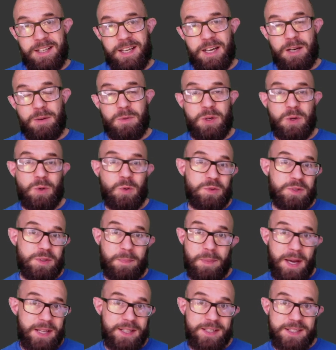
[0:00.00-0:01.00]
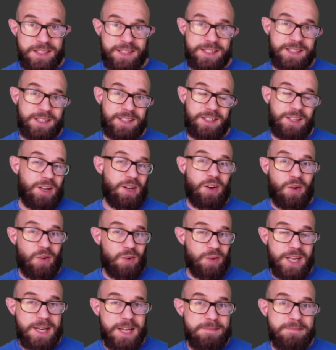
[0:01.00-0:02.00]
we all depend
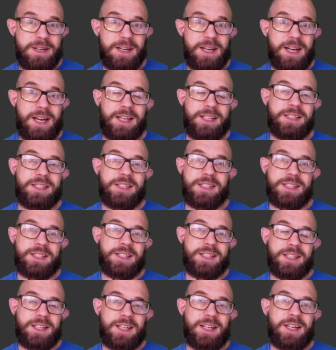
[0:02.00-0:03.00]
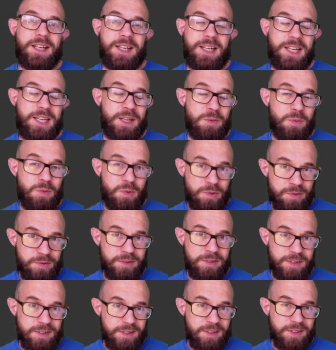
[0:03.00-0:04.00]
on him, and he will
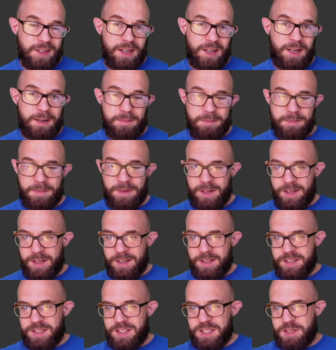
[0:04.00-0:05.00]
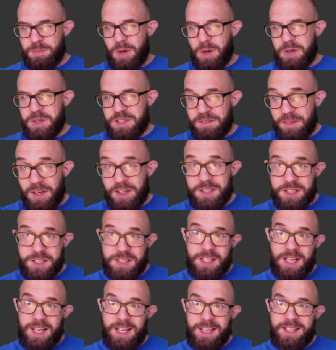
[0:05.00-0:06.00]
dispose of us
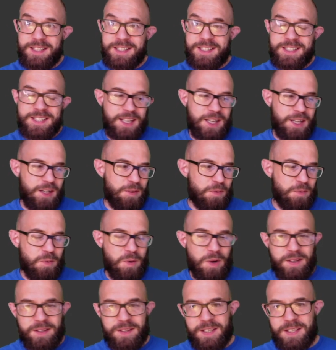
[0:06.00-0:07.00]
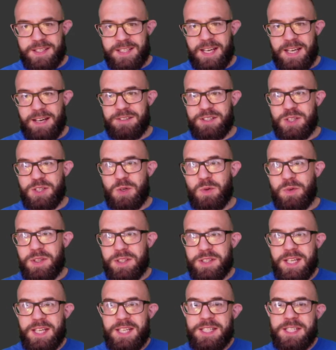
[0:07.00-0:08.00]
and work things out according
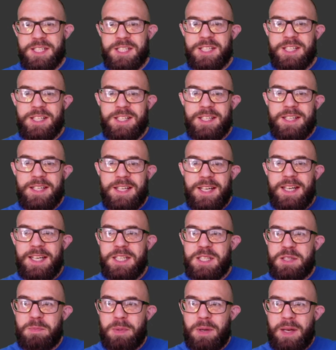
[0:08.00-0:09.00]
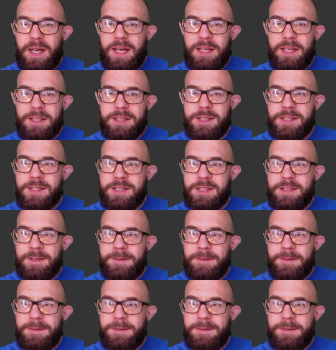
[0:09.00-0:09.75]
to his plans.